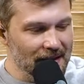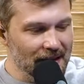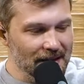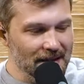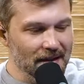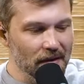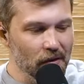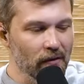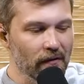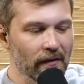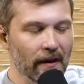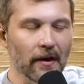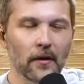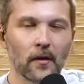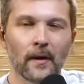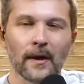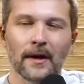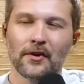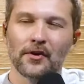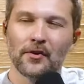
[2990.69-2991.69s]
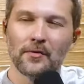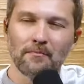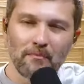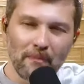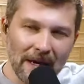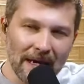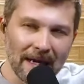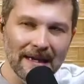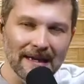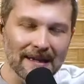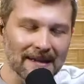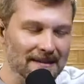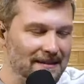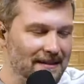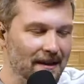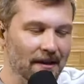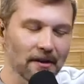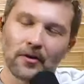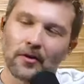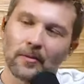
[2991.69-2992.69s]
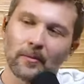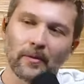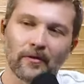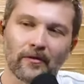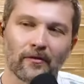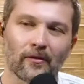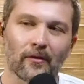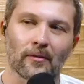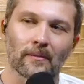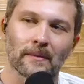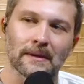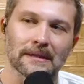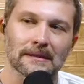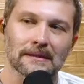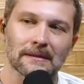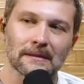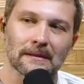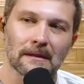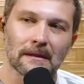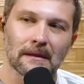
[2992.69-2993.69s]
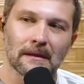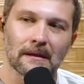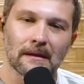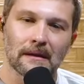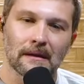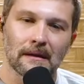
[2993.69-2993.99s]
he's going to evaluate your obedience, not your performance. It's good.